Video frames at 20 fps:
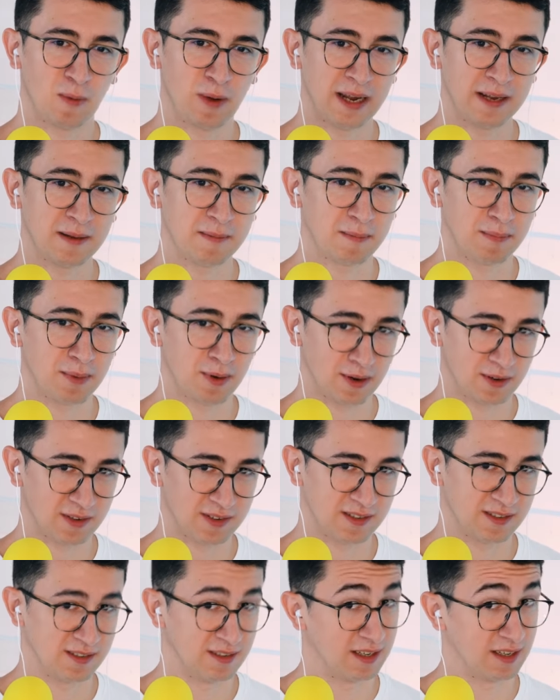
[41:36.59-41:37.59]
white
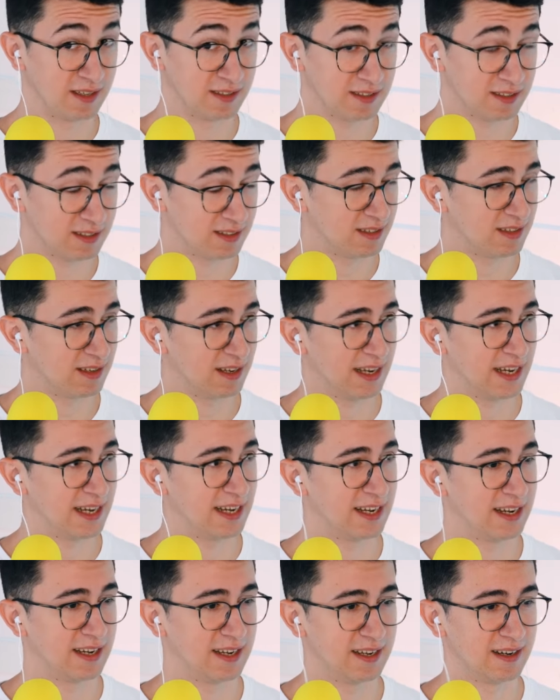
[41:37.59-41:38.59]
boxness
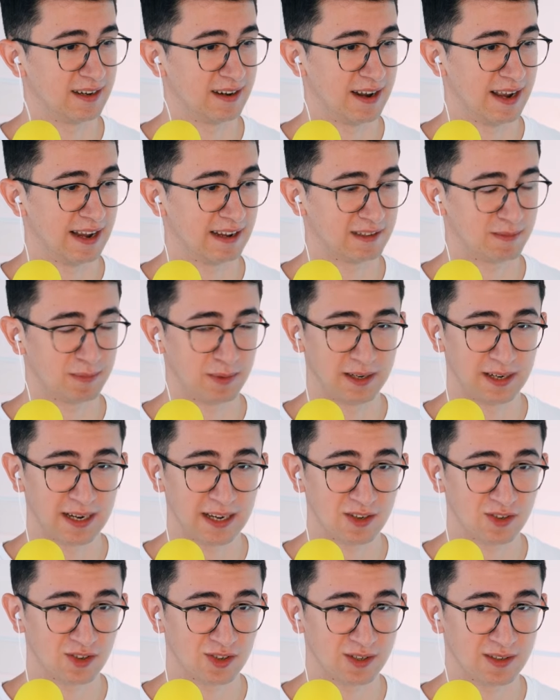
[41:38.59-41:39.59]
and
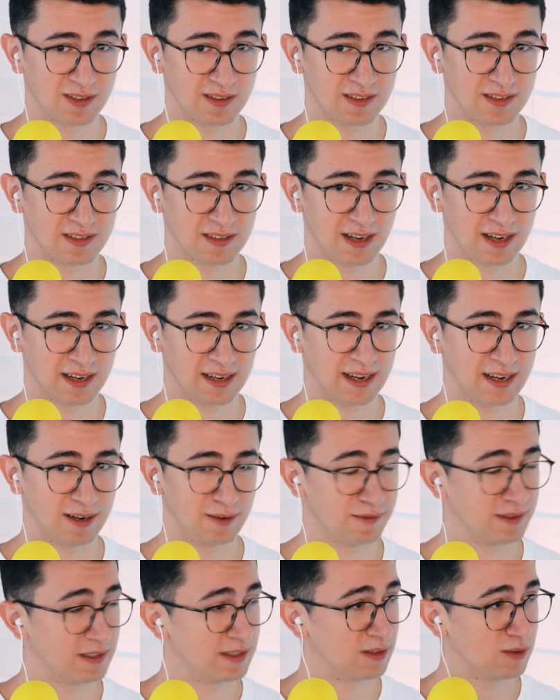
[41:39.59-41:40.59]
explanations are
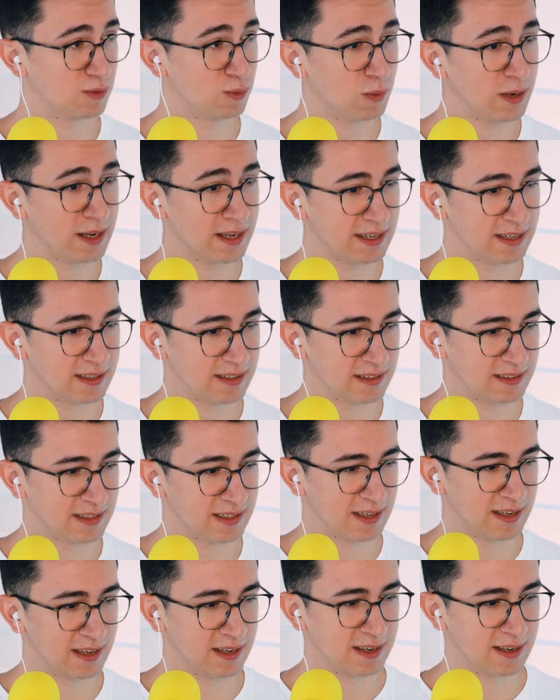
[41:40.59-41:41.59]
kind of
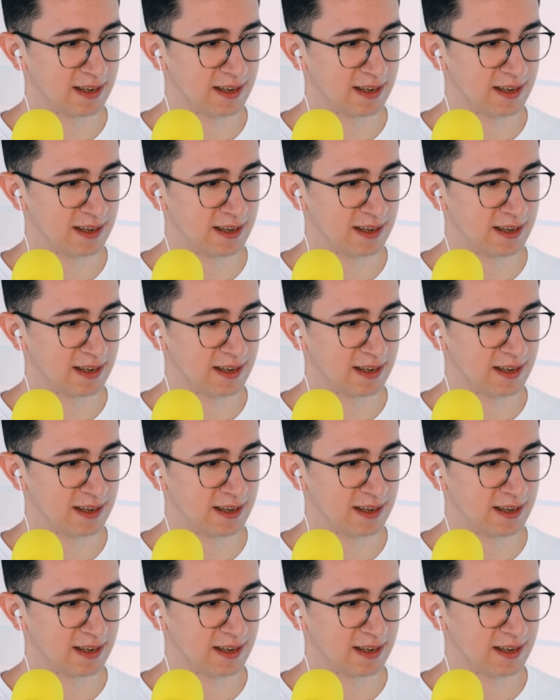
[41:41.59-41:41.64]
intertwined,